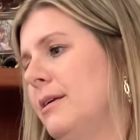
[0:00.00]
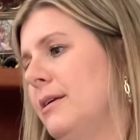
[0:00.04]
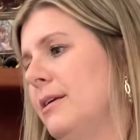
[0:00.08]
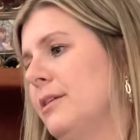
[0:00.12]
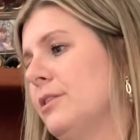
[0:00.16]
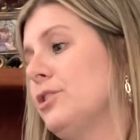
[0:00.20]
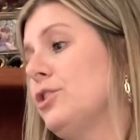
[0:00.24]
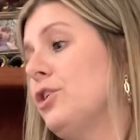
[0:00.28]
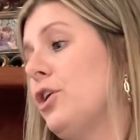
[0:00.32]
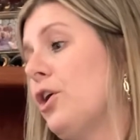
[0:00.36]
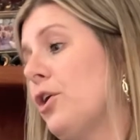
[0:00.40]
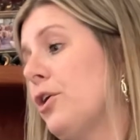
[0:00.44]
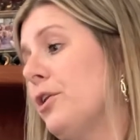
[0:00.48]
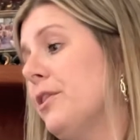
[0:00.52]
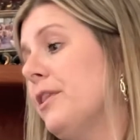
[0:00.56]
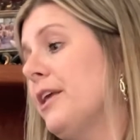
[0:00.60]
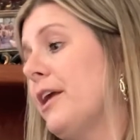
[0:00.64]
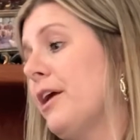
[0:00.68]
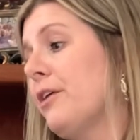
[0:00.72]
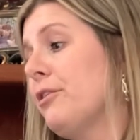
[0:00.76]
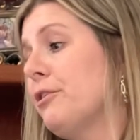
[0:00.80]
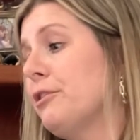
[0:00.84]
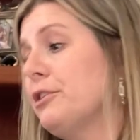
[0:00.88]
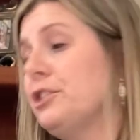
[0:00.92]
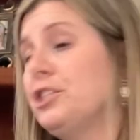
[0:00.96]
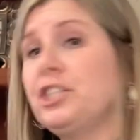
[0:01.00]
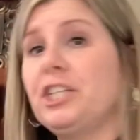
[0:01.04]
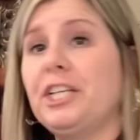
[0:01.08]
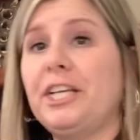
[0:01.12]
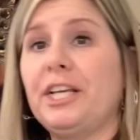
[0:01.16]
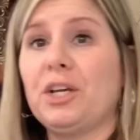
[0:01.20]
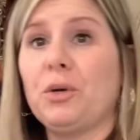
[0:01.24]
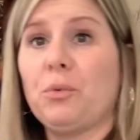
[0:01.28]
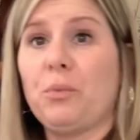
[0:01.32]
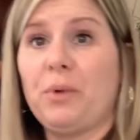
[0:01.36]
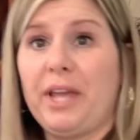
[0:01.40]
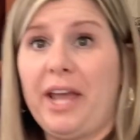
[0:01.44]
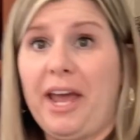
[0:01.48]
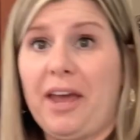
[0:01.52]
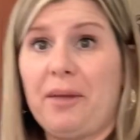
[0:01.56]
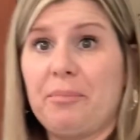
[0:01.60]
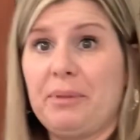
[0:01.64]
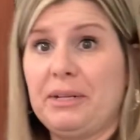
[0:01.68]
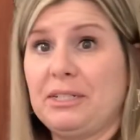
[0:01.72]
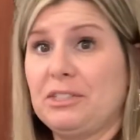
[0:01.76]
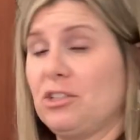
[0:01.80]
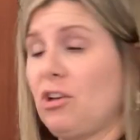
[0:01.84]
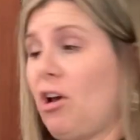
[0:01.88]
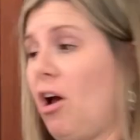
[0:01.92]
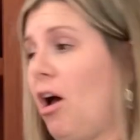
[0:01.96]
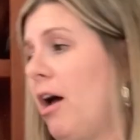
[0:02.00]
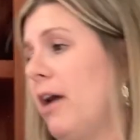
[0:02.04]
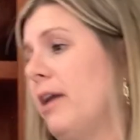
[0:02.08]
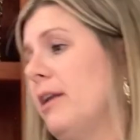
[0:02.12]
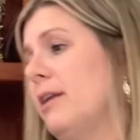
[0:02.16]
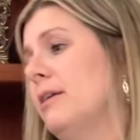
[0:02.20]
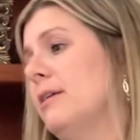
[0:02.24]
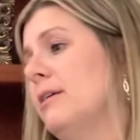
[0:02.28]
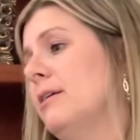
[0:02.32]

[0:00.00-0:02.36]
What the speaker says: Turn the other cheek, we had been taught.